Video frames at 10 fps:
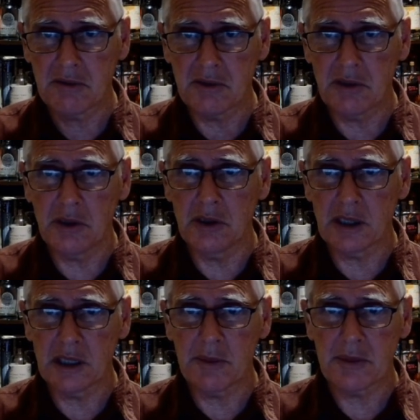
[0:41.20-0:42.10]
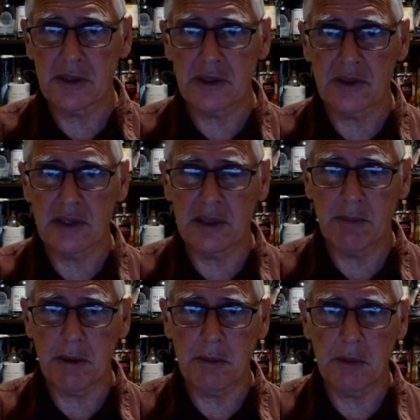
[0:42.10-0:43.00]
two eucalypts,
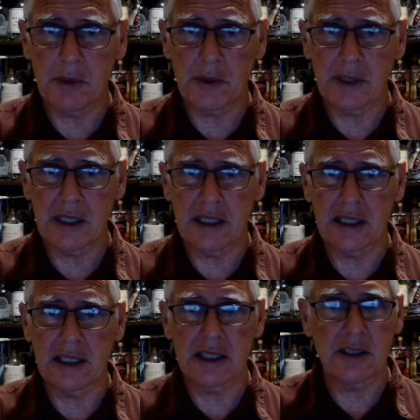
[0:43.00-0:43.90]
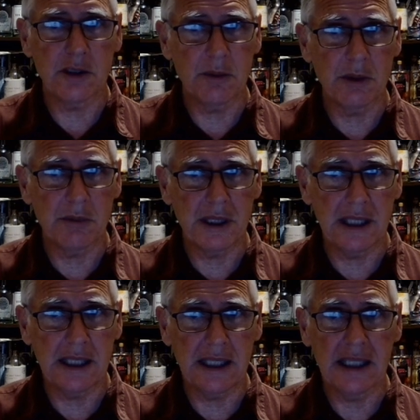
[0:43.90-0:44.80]
pepperberry, could well
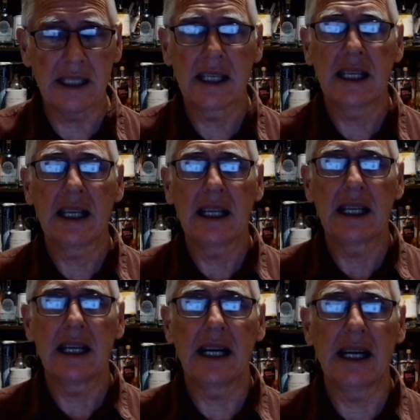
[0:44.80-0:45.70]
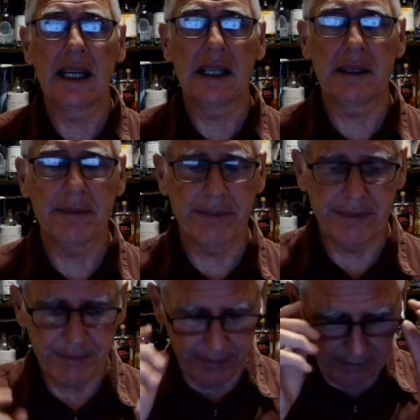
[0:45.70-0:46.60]
be
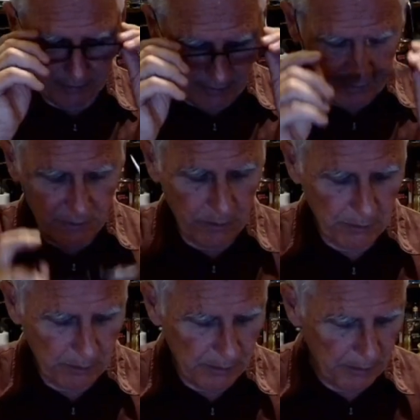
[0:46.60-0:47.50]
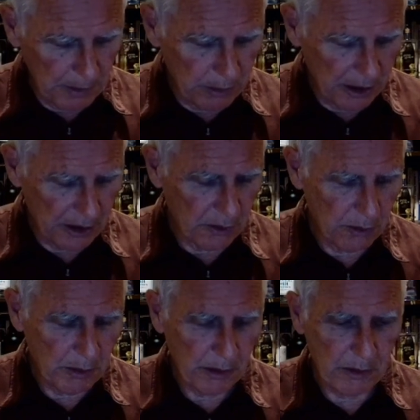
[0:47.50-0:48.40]
me blinding you
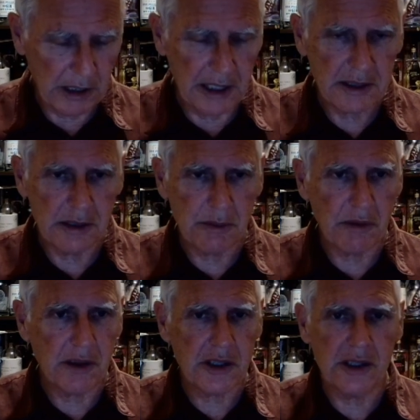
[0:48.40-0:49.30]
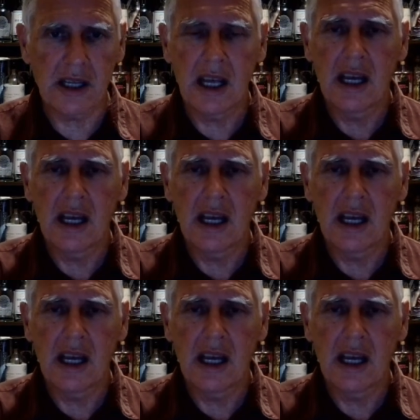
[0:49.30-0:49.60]
with my glasses reflection,